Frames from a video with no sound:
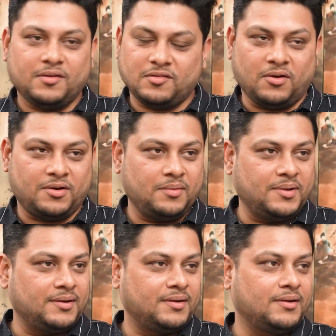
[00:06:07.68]
it has already
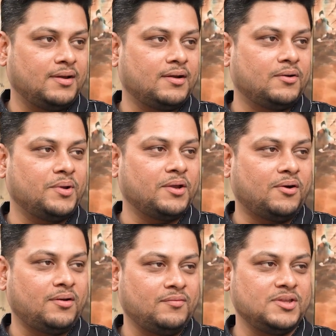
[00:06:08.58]
been going
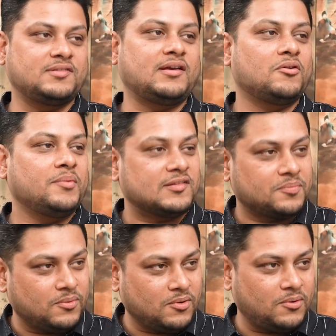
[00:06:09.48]
on. We just have to be
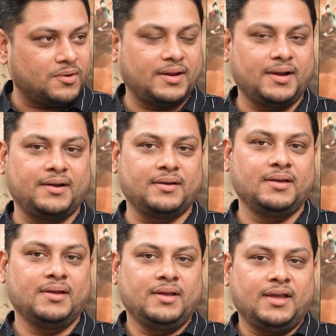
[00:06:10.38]
explored and
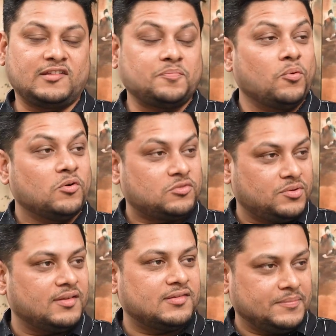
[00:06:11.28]
exposed to
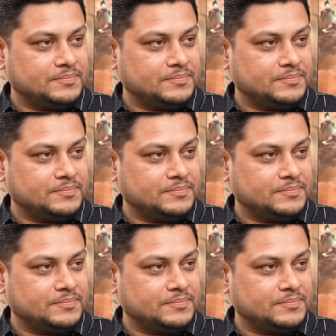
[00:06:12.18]
this.